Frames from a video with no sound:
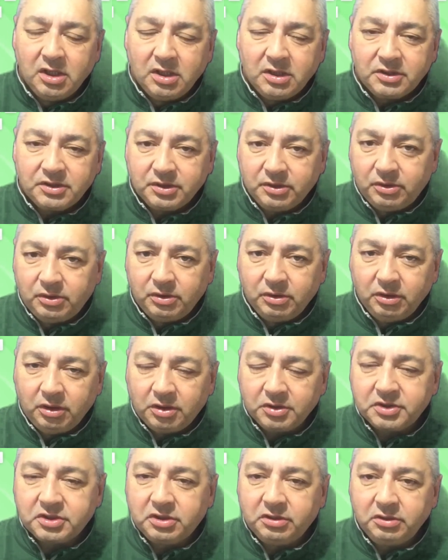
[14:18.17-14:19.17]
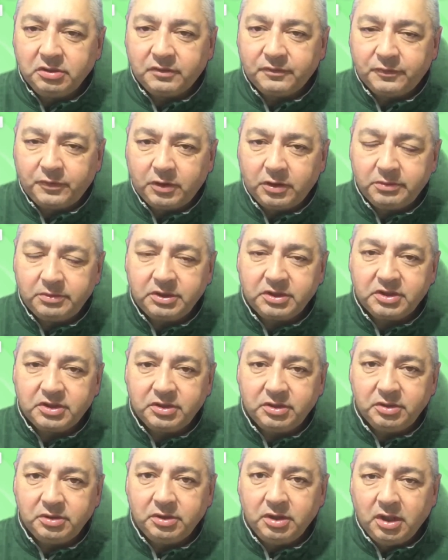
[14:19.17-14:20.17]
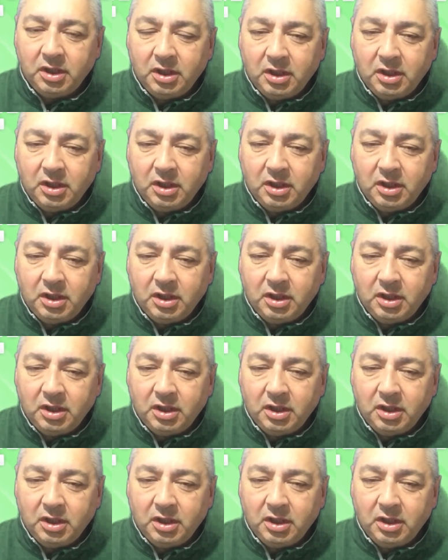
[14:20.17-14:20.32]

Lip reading: So lots to look forward to.